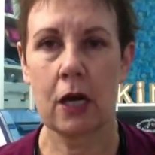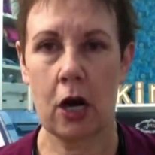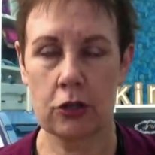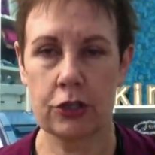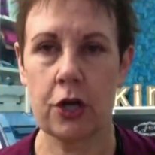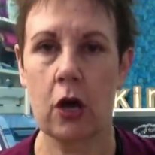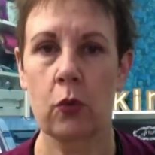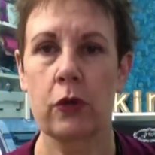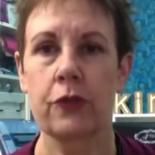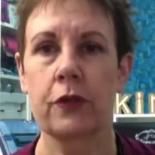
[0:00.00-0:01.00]

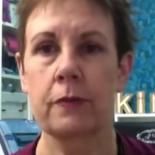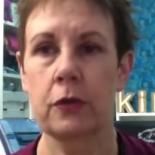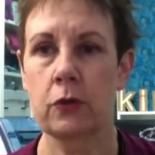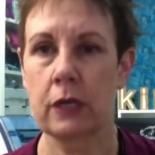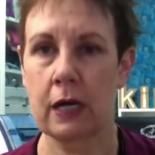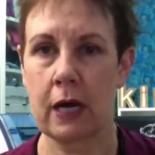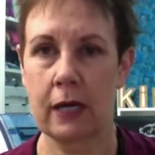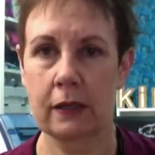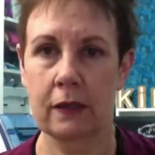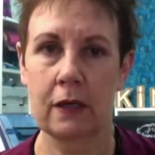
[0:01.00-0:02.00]
cardstock with them. You can
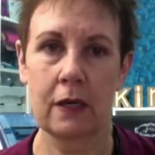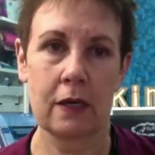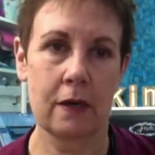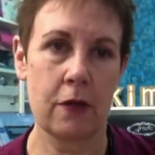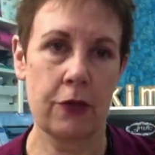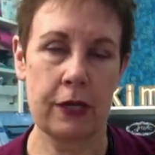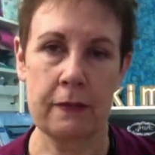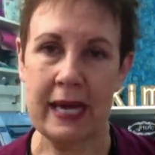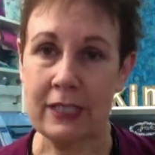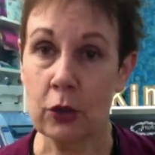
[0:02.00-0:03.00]
cut thin
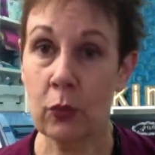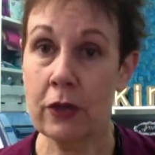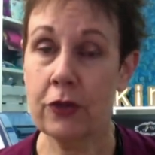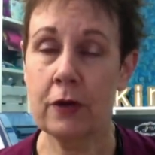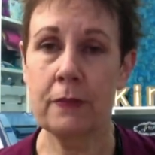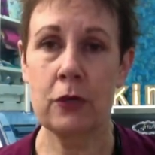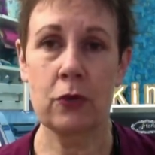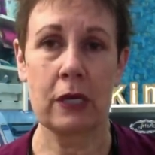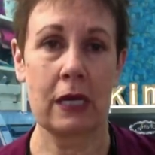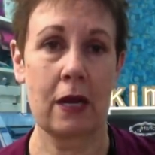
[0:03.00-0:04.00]
metal with them.
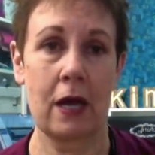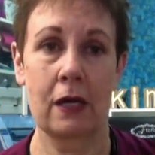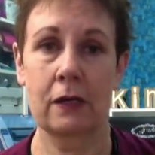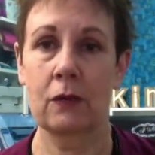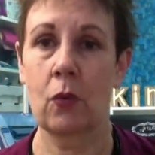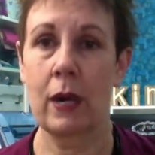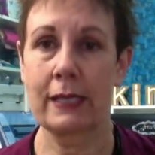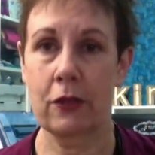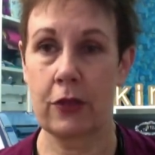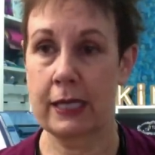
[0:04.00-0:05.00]
You can cut
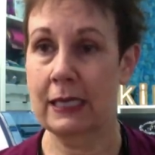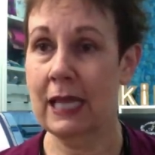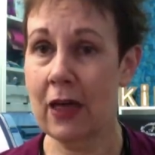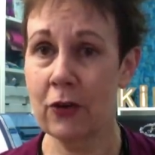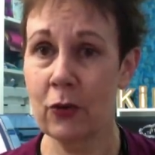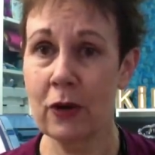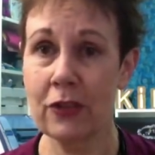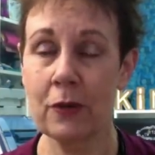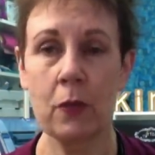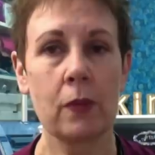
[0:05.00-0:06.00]
what thin leather with
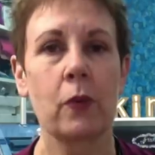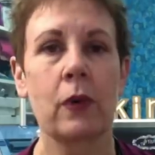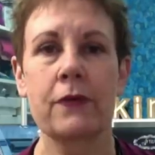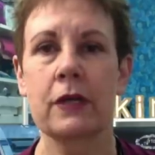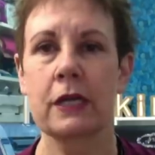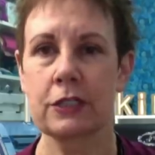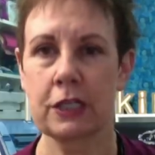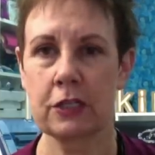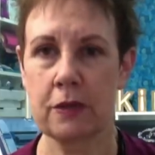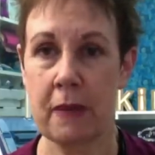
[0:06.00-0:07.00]
them. Whatever you can get to
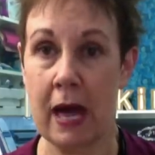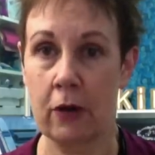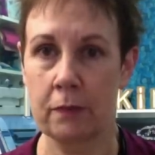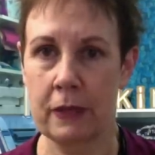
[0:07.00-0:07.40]
stick to the metal,